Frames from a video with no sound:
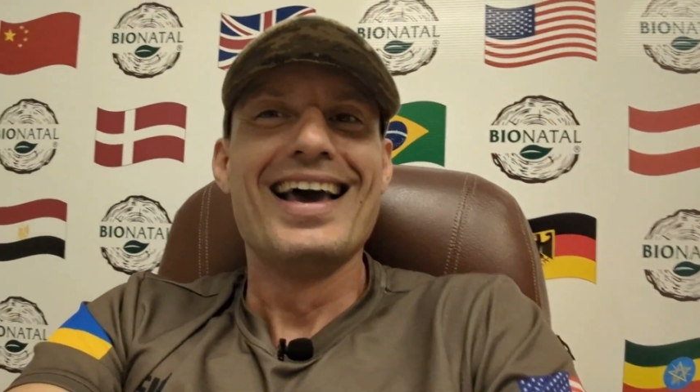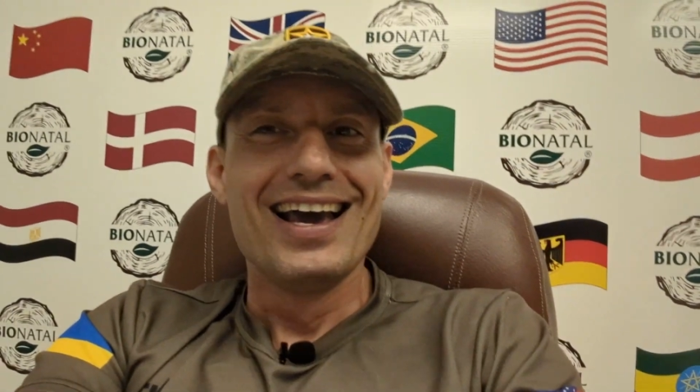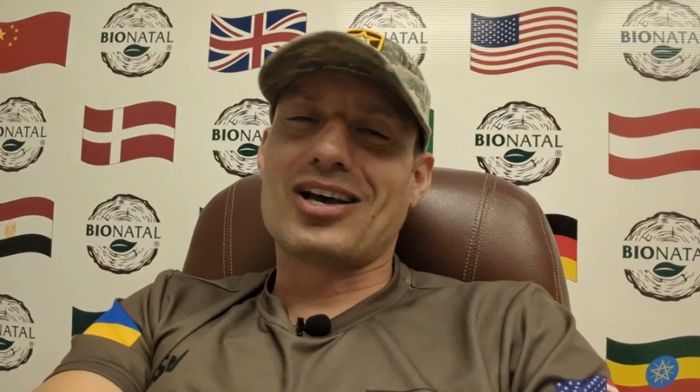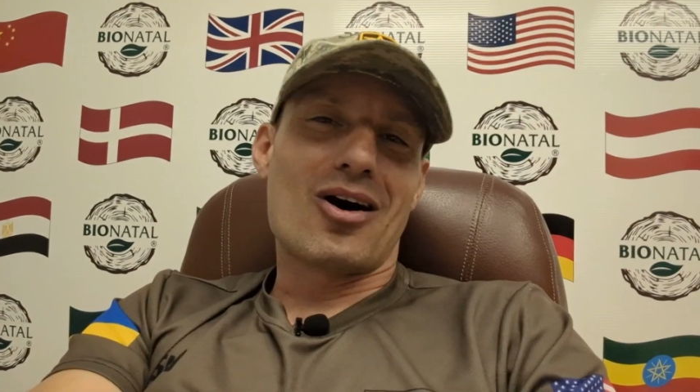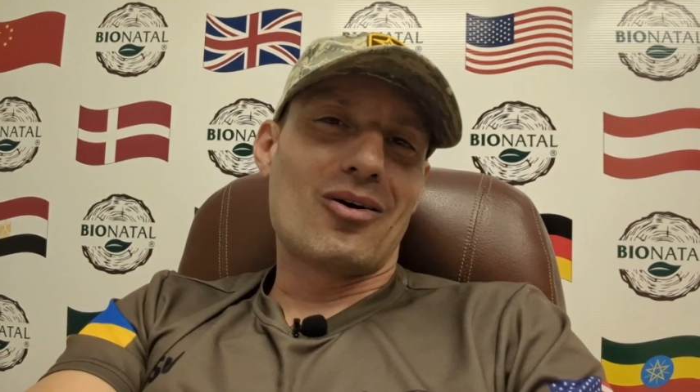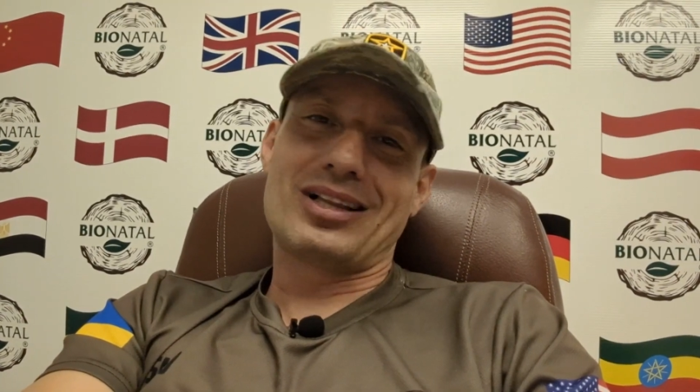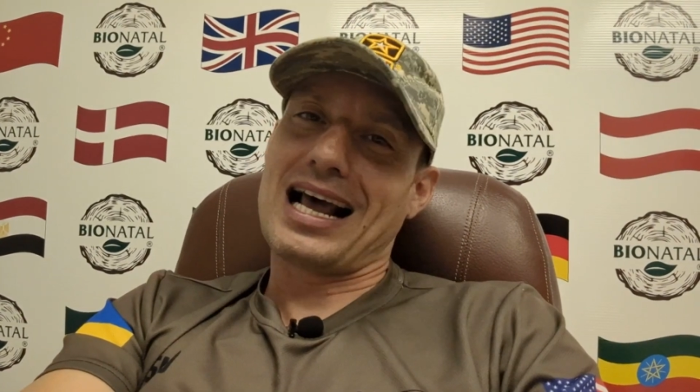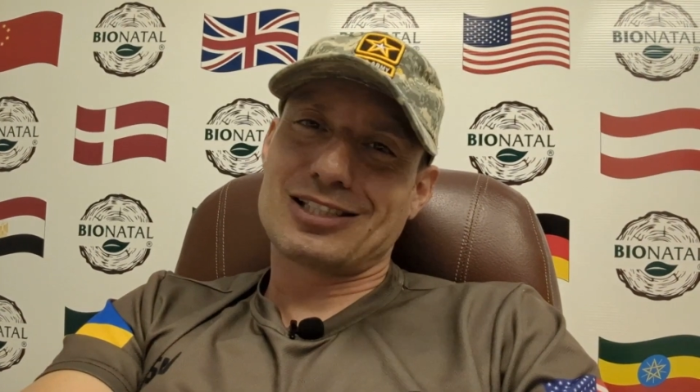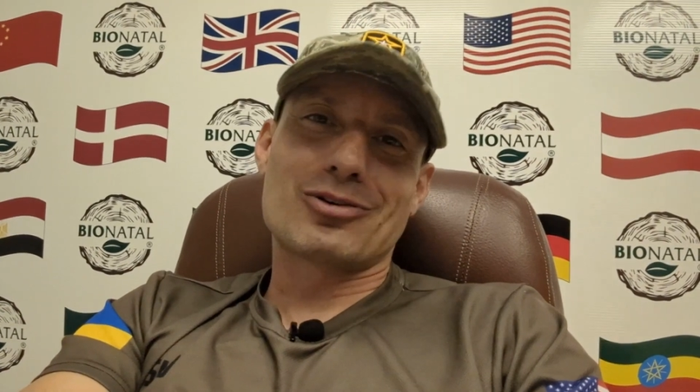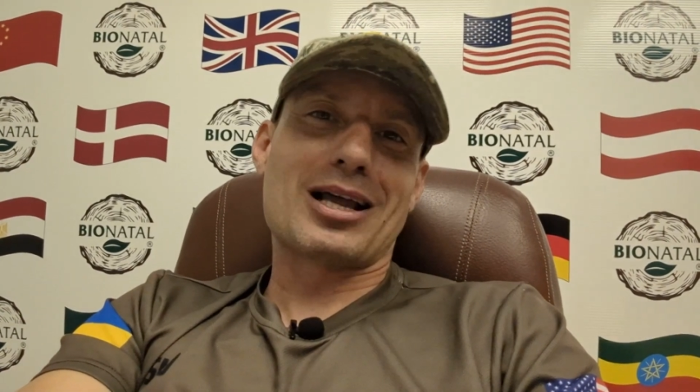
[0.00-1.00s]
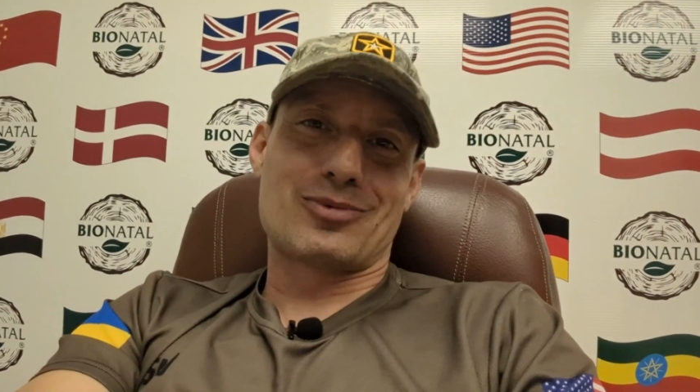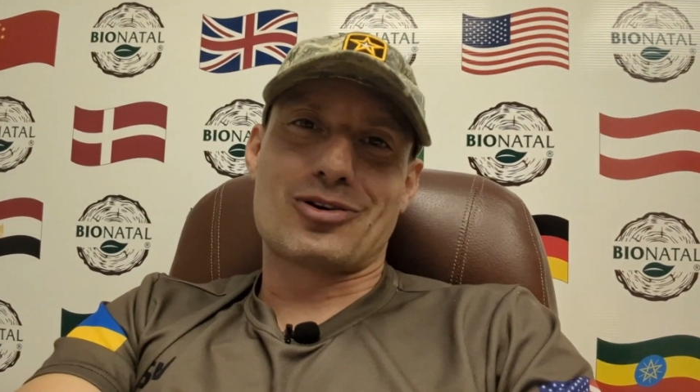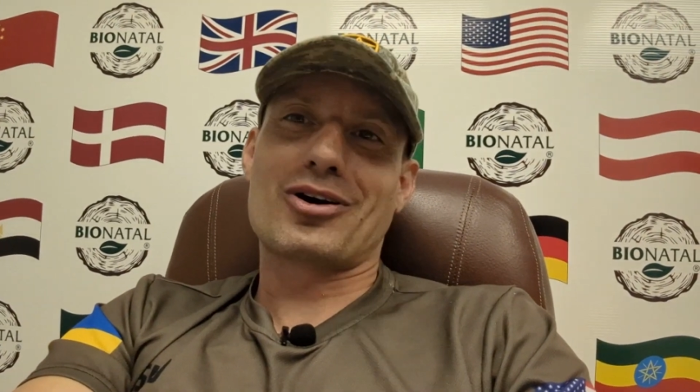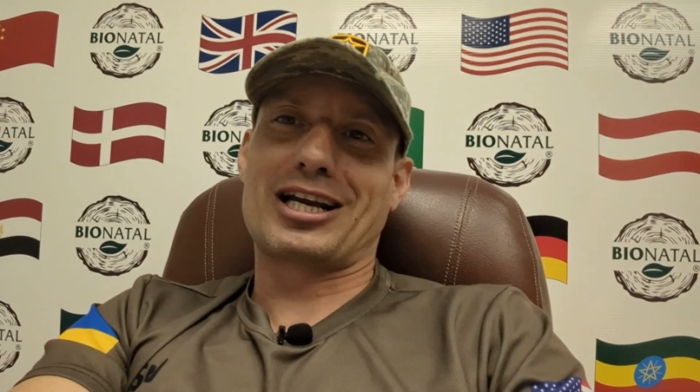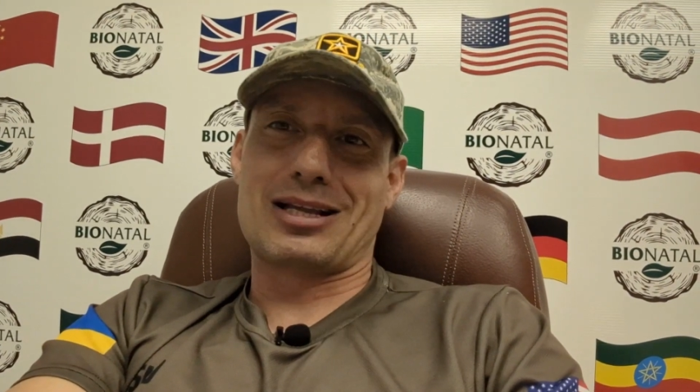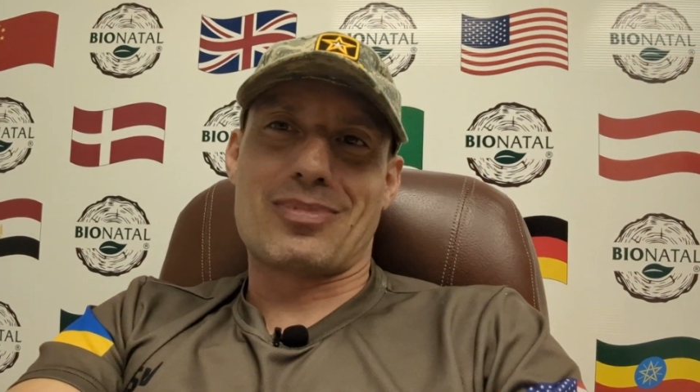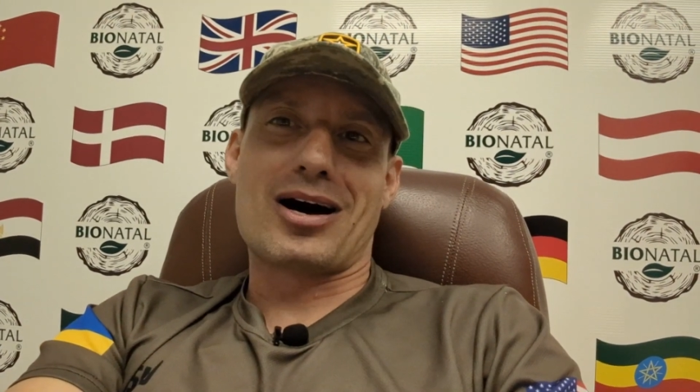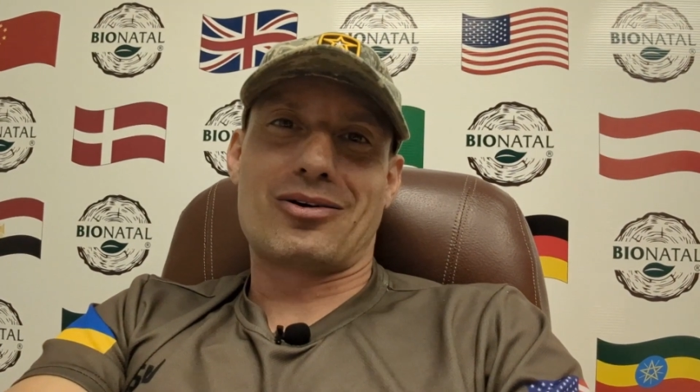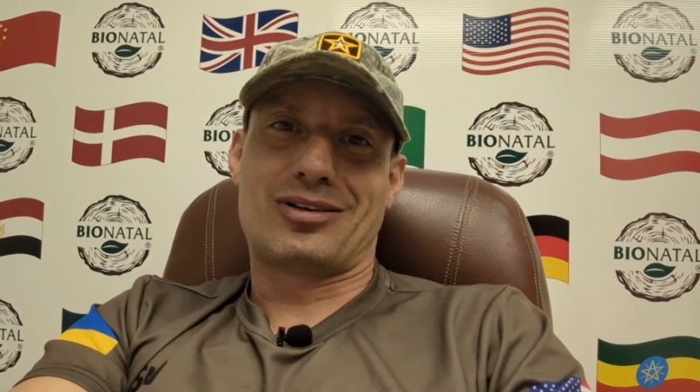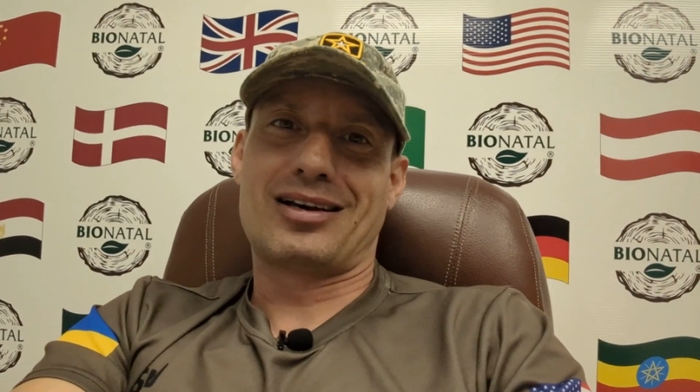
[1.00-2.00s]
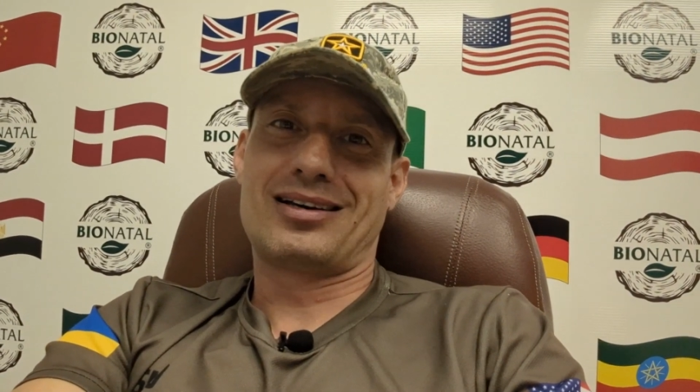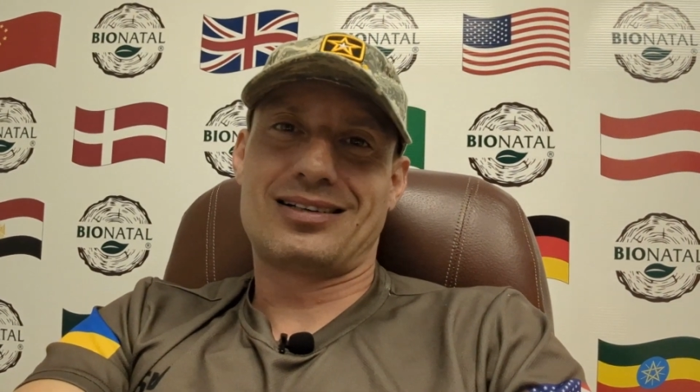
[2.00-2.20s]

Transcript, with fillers: So that's what I'm talking about.